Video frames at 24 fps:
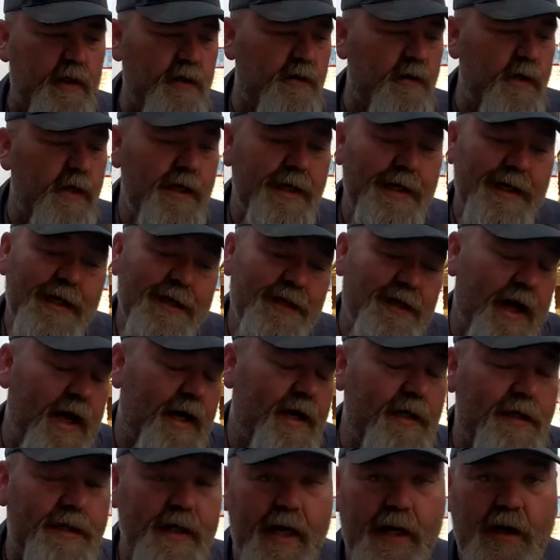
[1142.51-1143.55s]
So
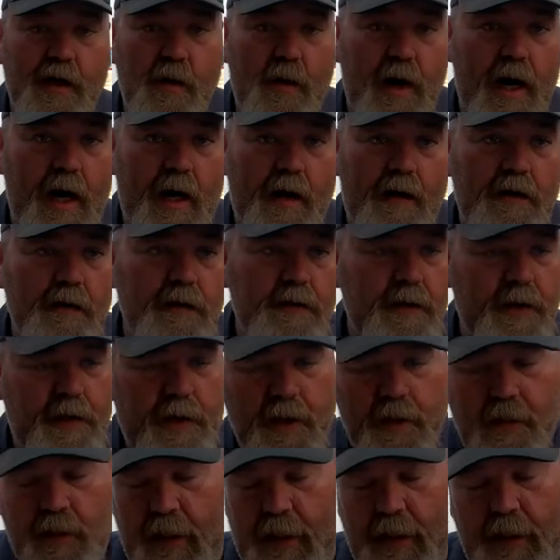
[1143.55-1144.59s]
that could take a while,
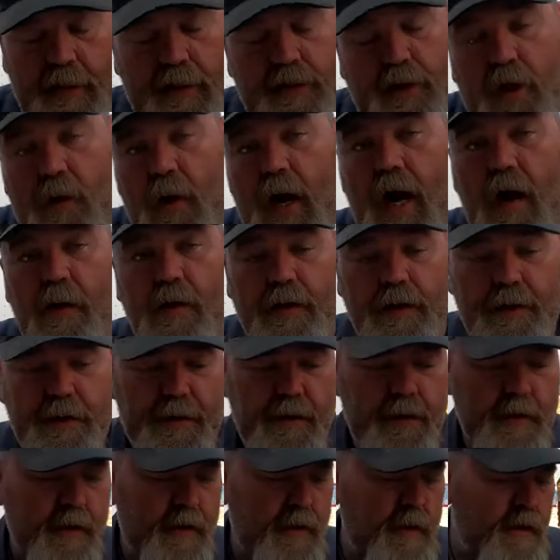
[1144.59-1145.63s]
you know, at least 2 hours.
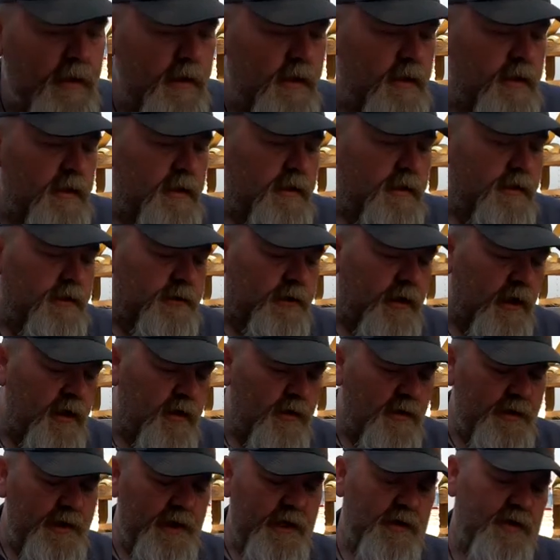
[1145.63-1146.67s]

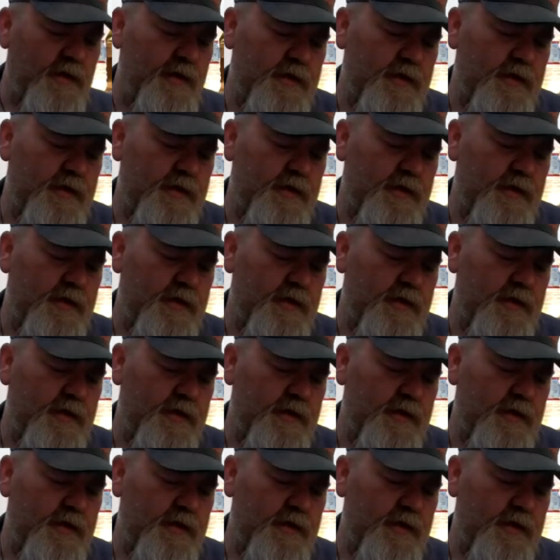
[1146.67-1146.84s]
So, you